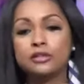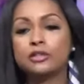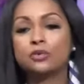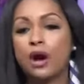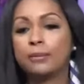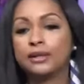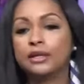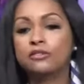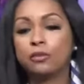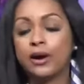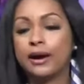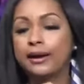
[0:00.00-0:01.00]
This is where I
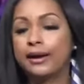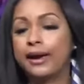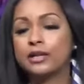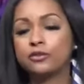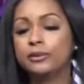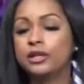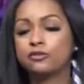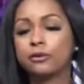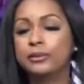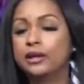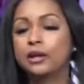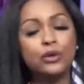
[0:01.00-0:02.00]
believe what God has for me
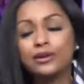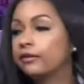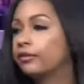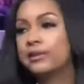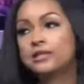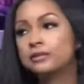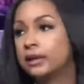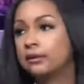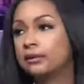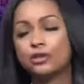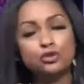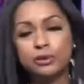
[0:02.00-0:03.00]
is for me and it will never miss
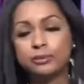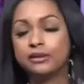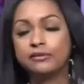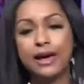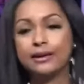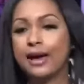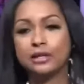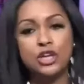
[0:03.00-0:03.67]
me. I truly believe that.